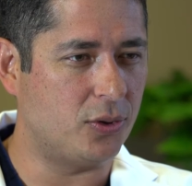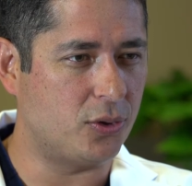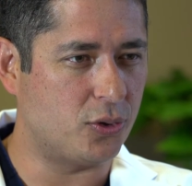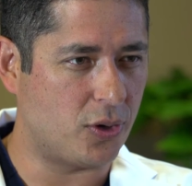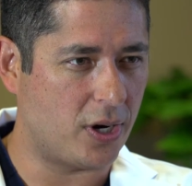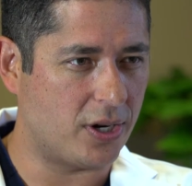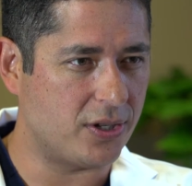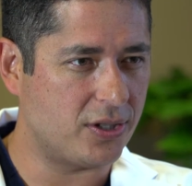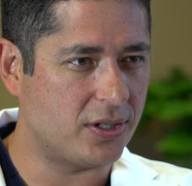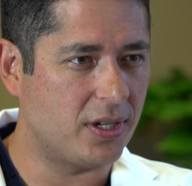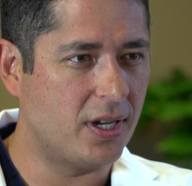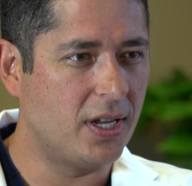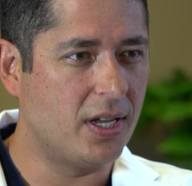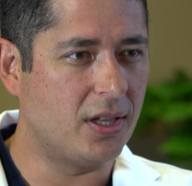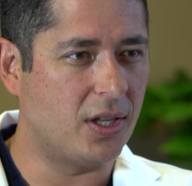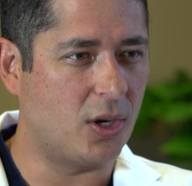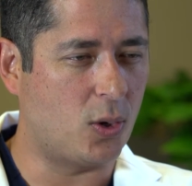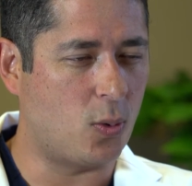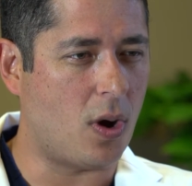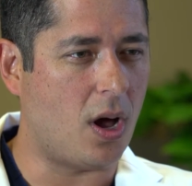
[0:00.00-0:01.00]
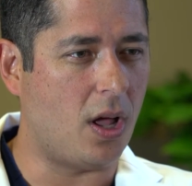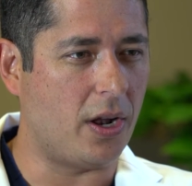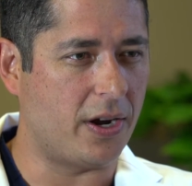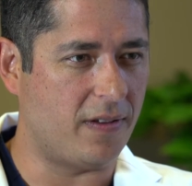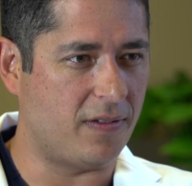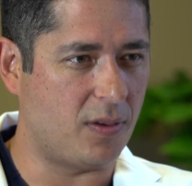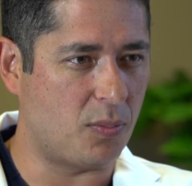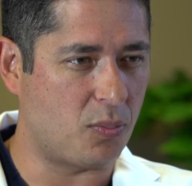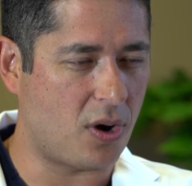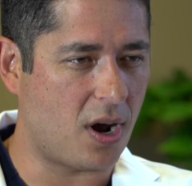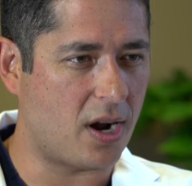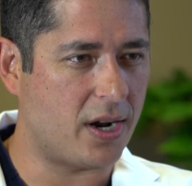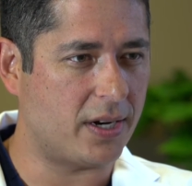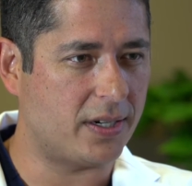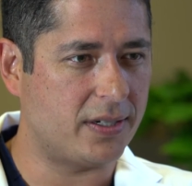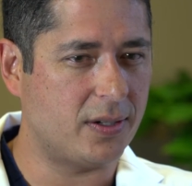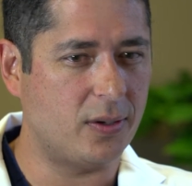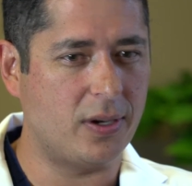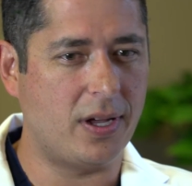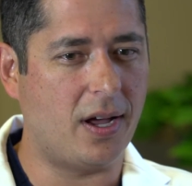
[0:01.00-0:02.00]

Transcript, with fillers: to trust the quality of the product.